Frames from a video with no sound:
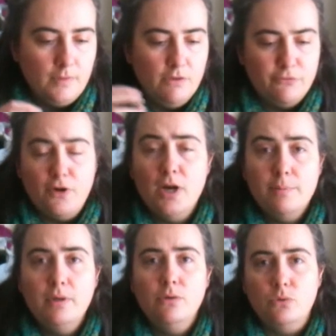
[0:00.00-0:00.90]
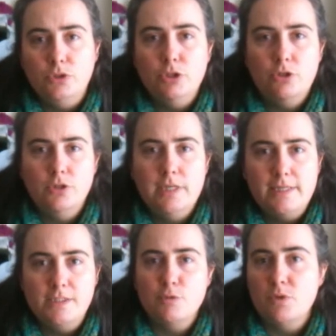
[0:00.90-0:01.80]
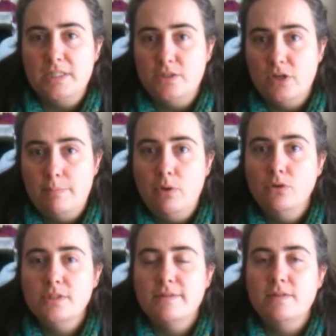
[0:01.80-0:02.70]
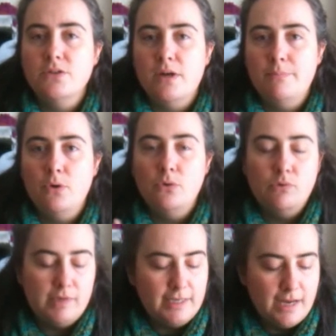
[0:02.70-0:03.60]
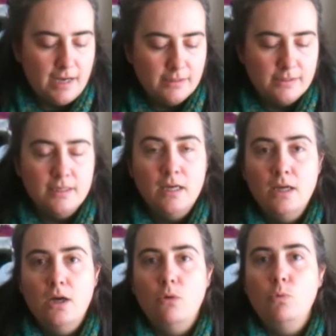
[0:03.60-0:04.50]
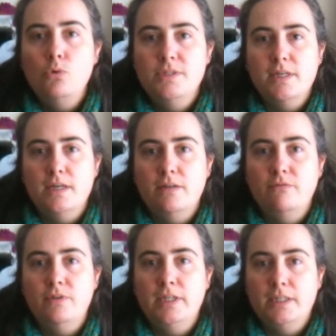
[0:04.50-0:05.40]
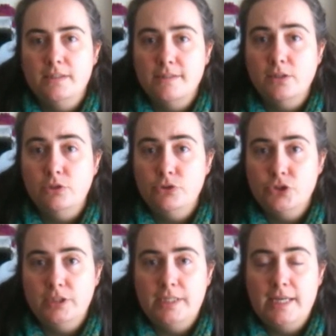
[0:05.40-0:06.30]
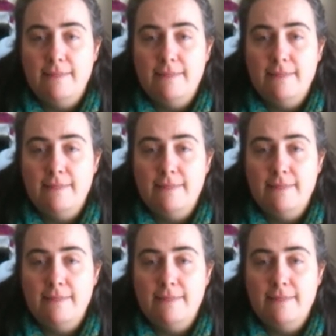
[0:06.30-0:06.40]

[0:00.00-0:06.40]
fibre or yarn into my dye pot. The dye pot already has a water and vinegar solution